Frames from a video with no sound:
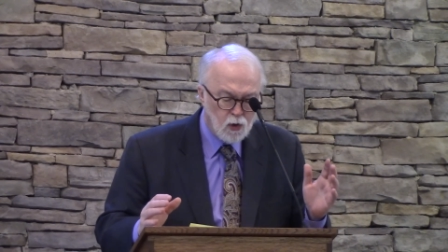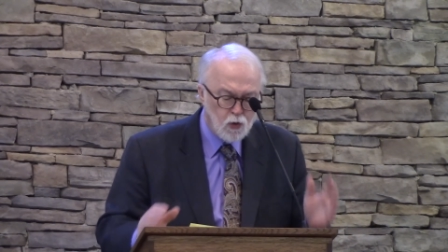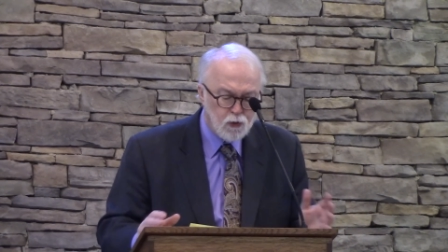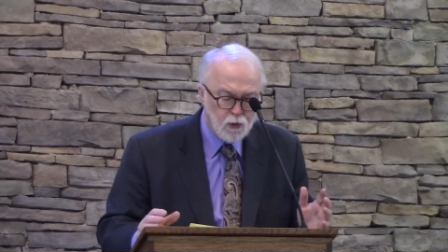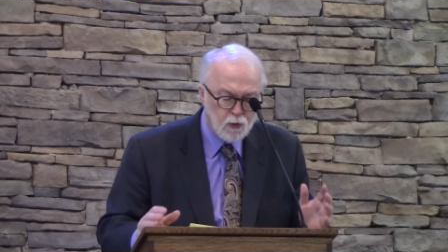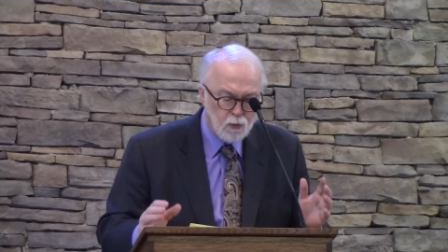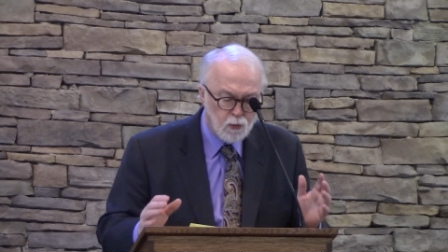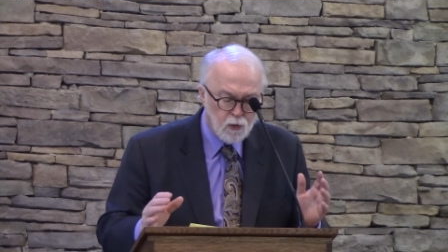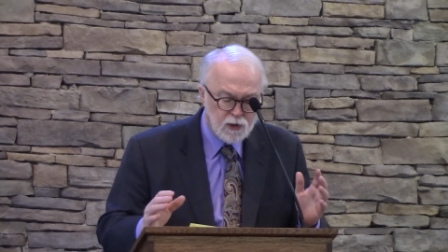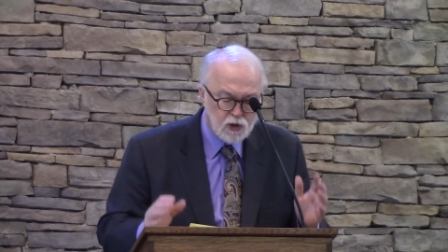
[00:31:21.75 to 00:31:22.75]

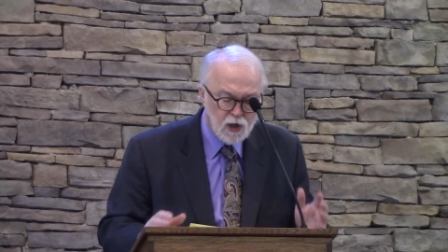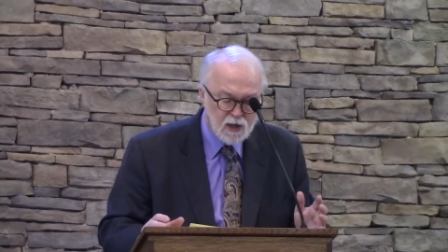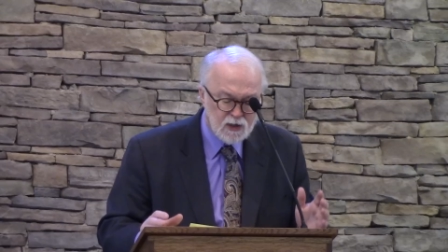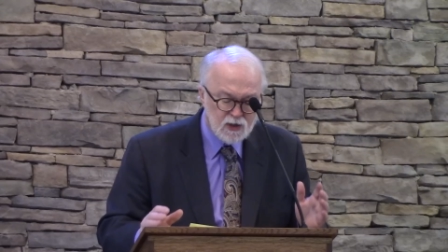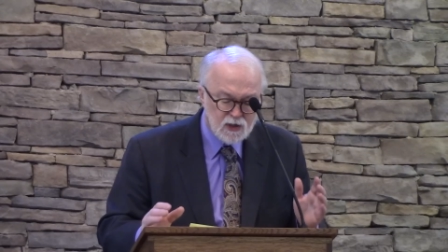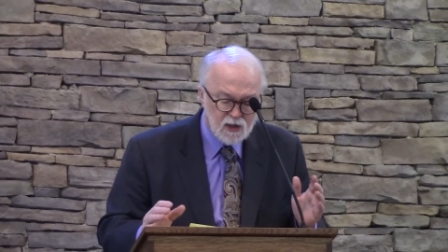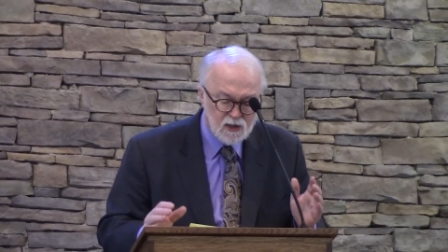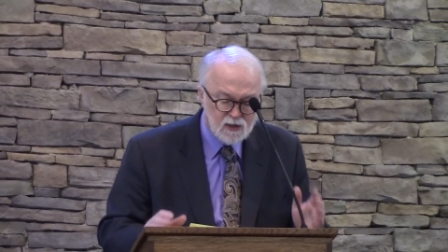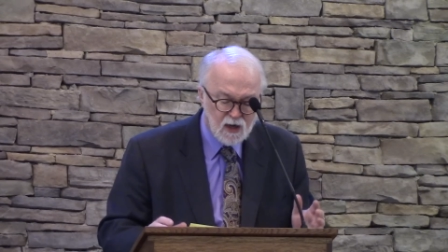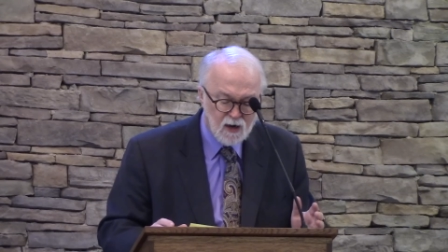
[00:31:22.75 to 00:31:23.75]
Luther rejects
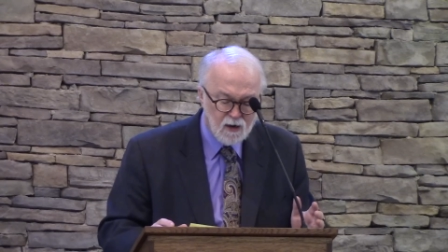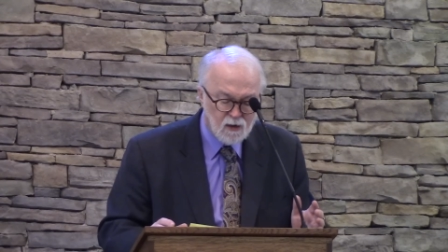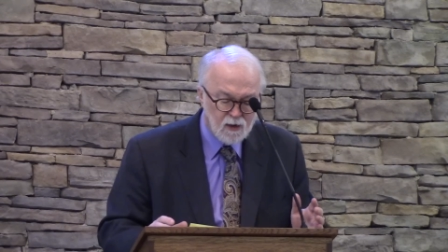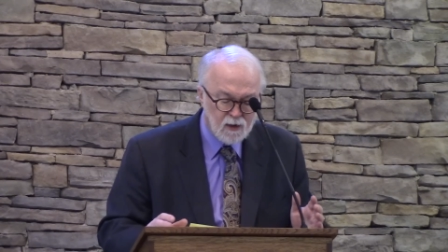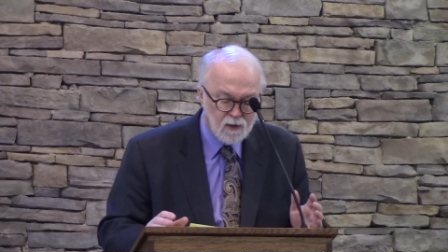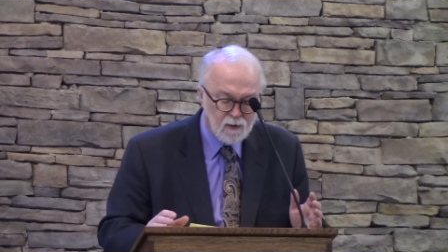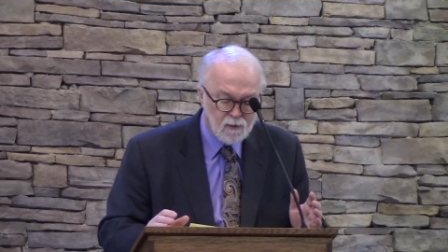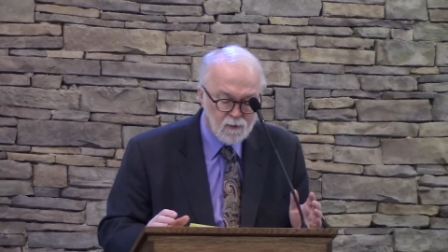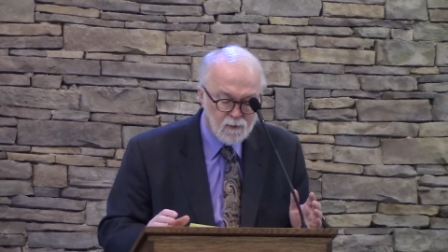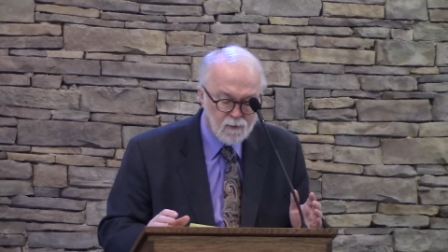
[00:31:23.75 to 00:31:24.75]
entirely